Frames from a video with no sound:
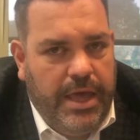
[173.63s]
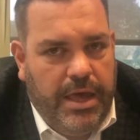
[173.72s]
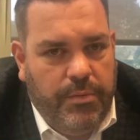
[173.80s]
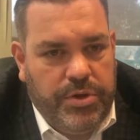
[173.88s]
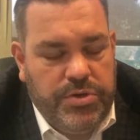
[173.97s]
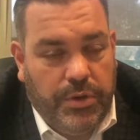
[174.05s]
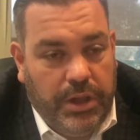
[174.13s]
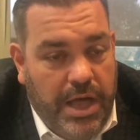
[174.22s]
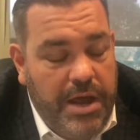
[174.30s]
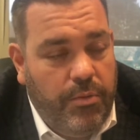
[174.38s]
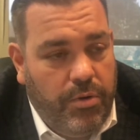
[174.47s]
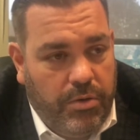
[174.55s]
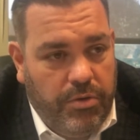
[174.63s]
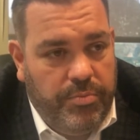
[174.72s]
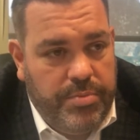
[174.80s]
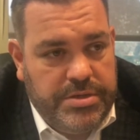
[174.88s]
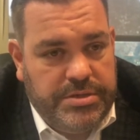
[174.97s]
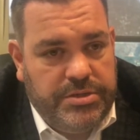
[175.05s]
And we do a lot of work
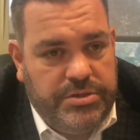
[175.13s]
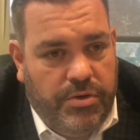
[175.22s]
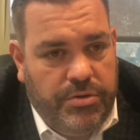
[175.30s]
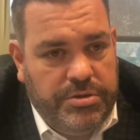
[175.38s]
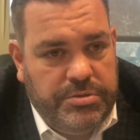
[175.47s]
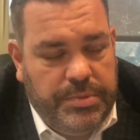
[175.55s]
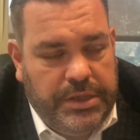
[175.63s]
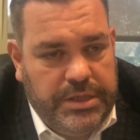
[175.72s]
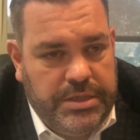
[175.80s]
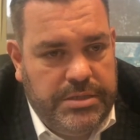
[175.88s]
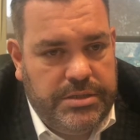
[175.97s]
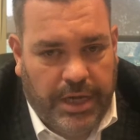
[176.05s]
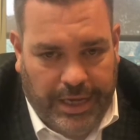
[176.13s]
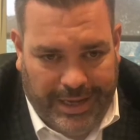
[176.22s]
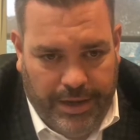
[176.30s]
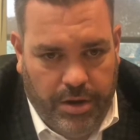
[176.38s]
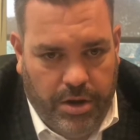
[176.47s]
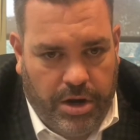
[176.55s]
with business owners because
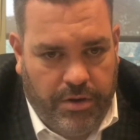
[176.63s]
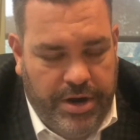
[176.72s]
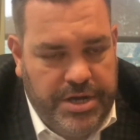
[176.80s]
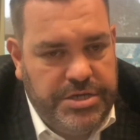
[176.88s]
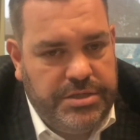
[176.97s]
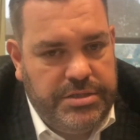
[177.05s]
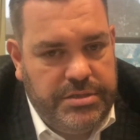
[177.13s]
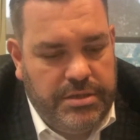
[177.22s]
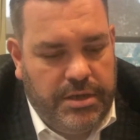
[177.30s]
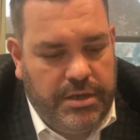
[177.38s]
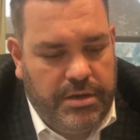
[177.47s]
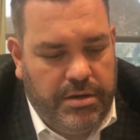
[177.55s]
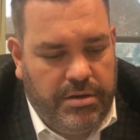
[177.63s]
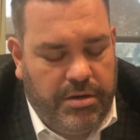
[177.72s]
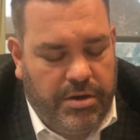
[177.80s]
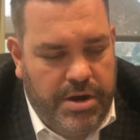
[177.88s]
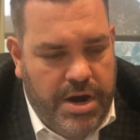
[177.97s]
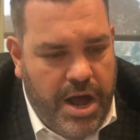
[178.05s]
our agents uh, are,
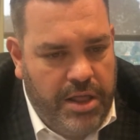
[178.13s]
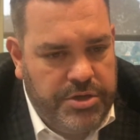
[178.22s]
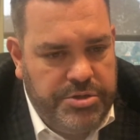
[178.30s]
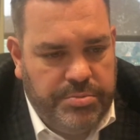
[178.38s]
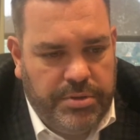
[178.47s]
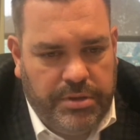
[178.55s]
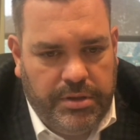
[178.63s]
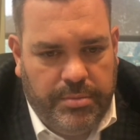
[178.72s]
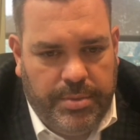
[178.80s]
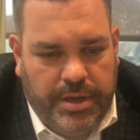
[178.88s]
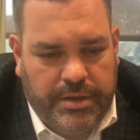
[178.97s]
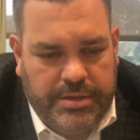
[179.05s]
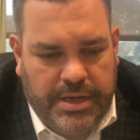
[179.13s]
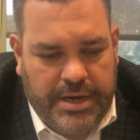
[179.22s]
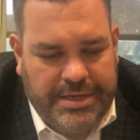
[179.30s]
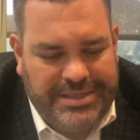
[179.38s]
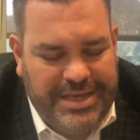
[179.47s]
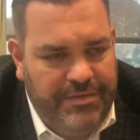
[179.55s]
are knowledgeable about
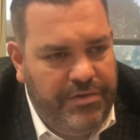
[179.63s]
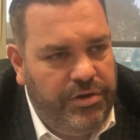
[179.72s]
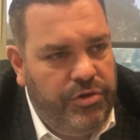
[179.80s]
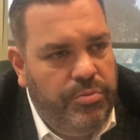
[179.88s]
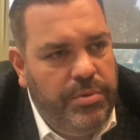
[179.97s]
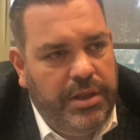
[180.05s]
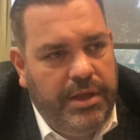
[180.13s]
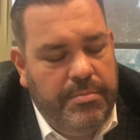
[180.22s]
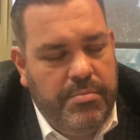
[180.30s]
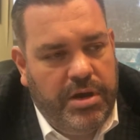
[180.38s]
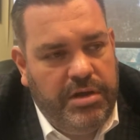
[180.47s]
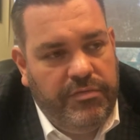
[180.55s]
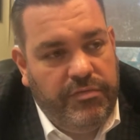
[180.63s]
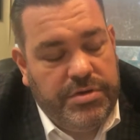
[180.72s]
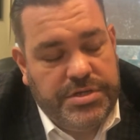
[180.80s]
how to save and accumulate money for